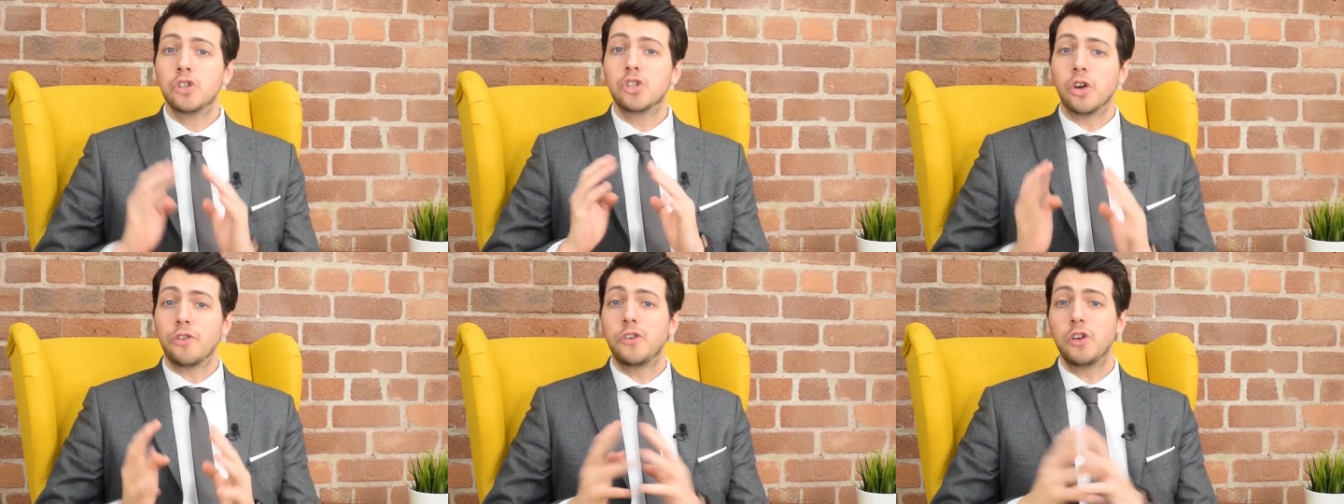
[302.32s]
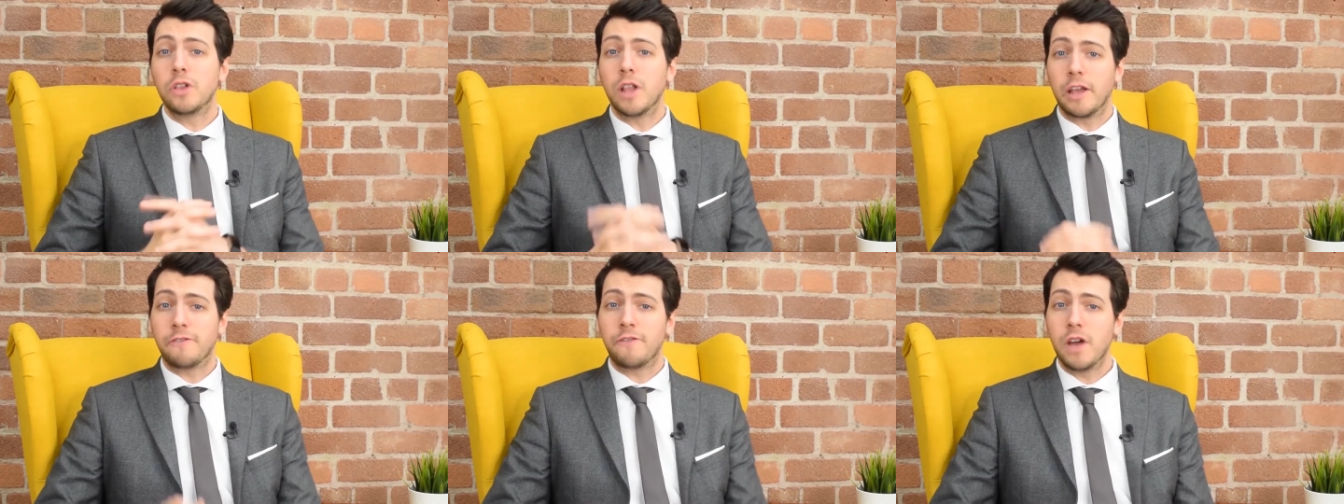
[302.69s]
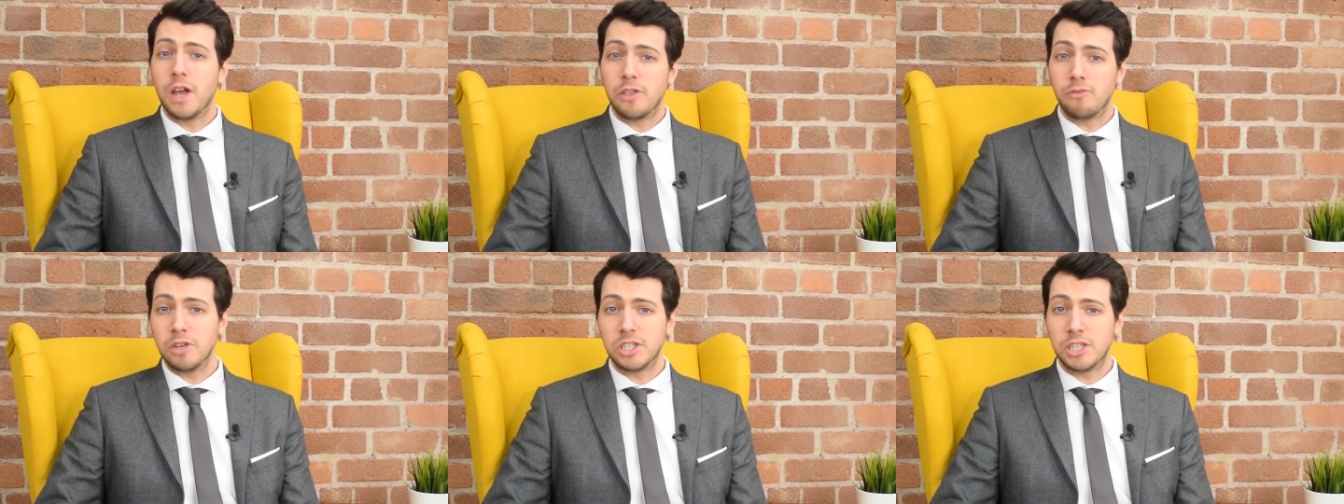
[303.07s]
So if you'd like
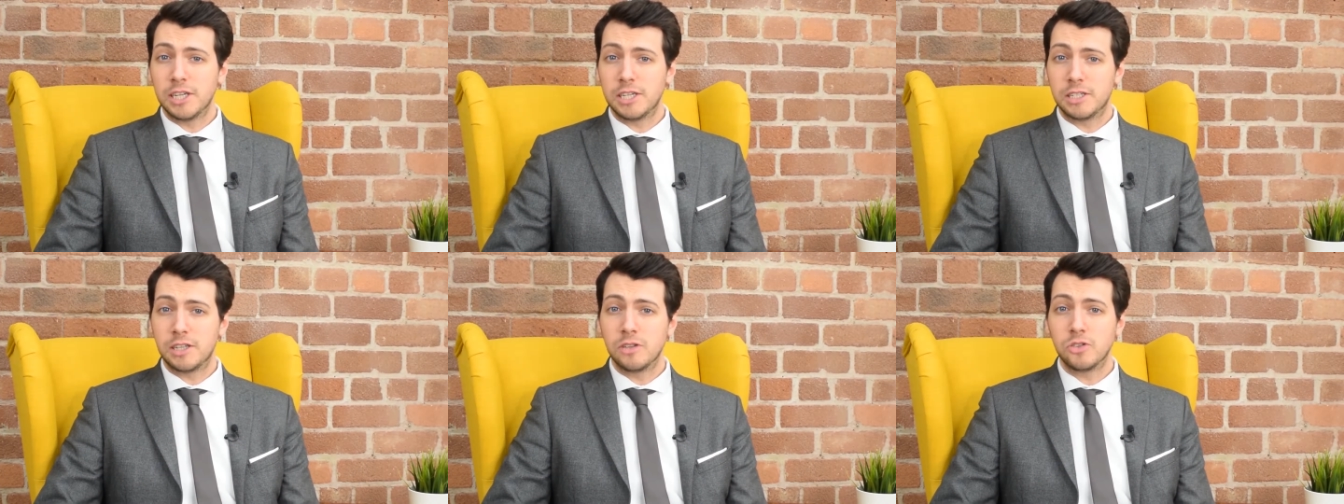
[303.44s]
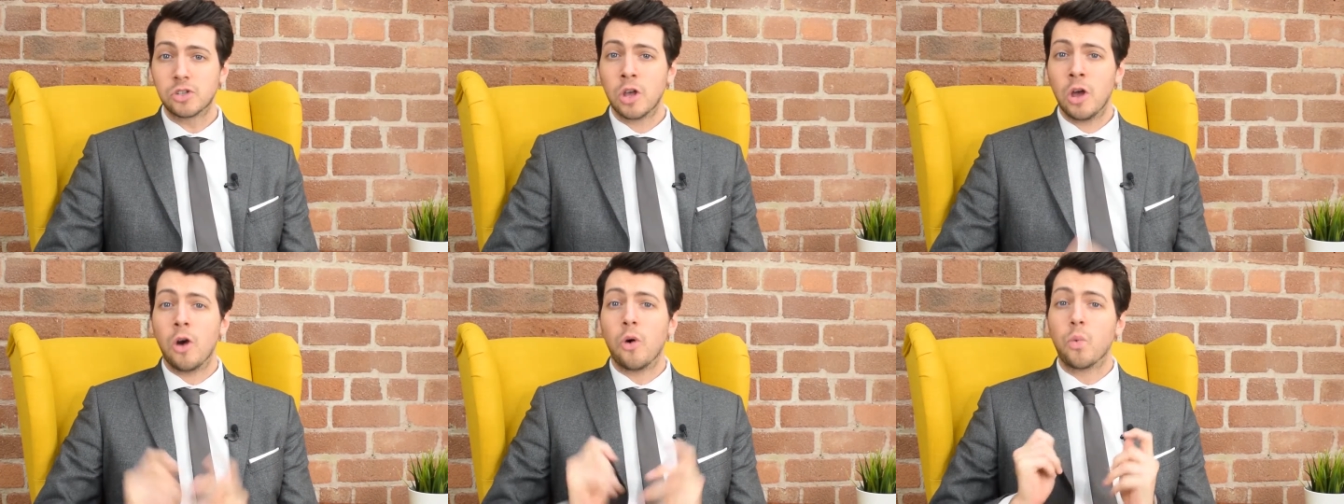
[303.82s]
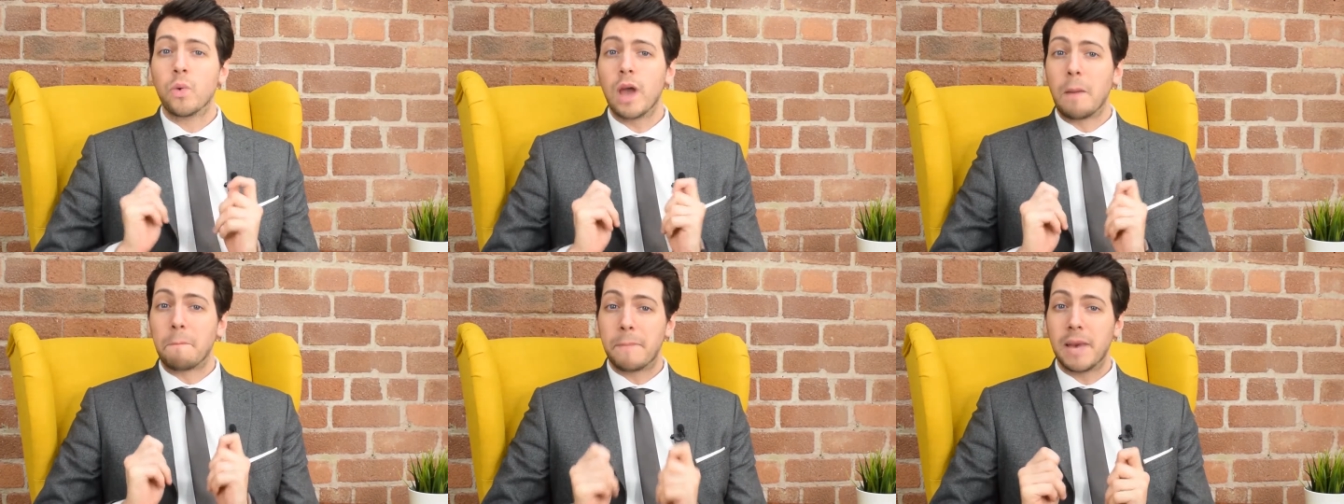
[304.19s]
further assistance,
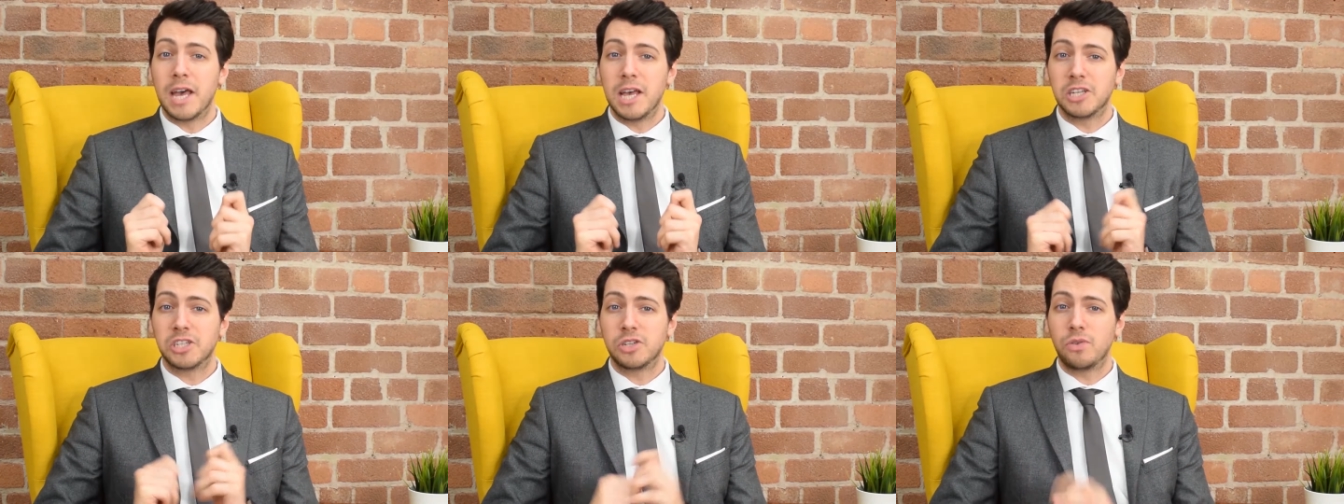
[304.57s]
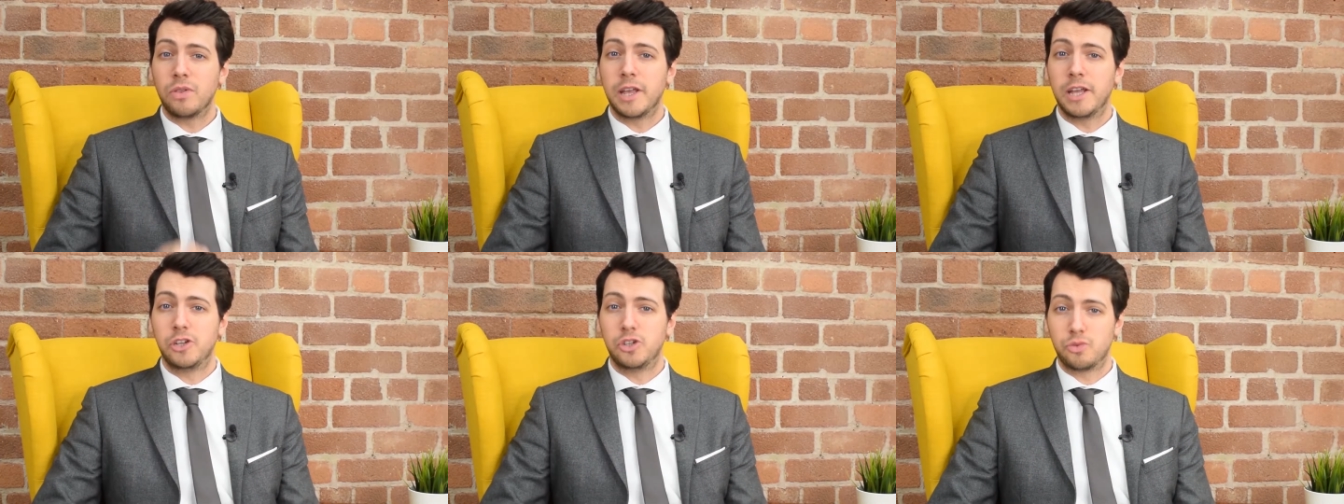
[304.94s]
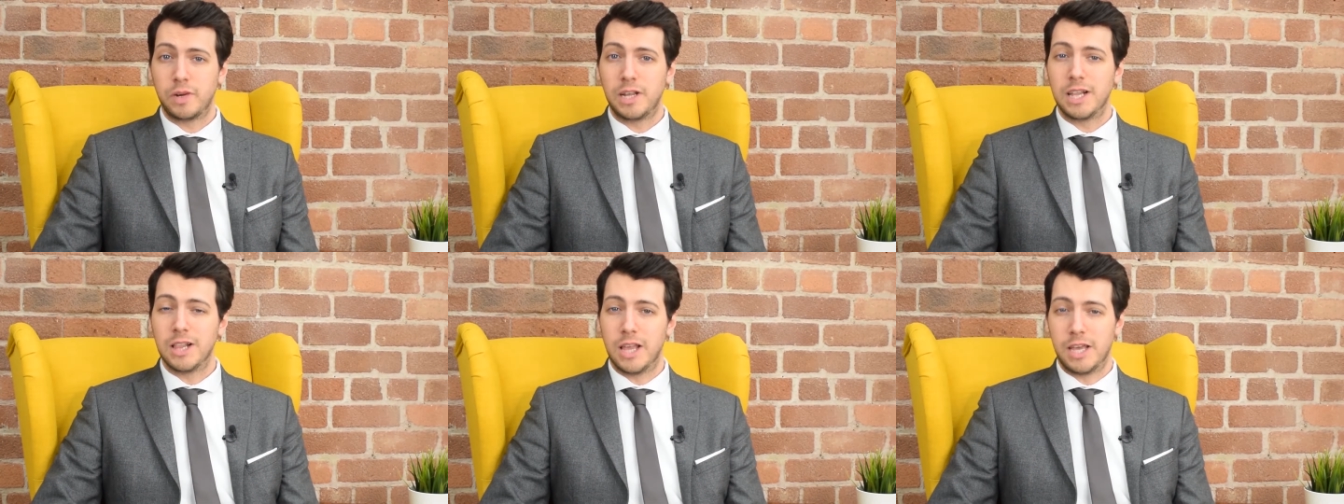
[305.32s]
we are personal
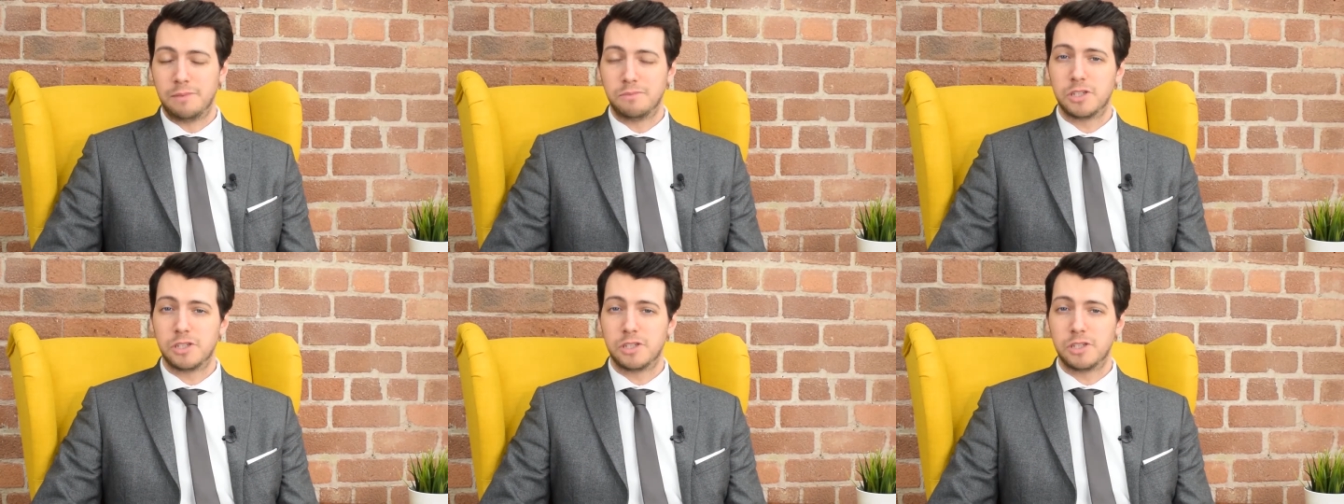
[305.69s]
injury claim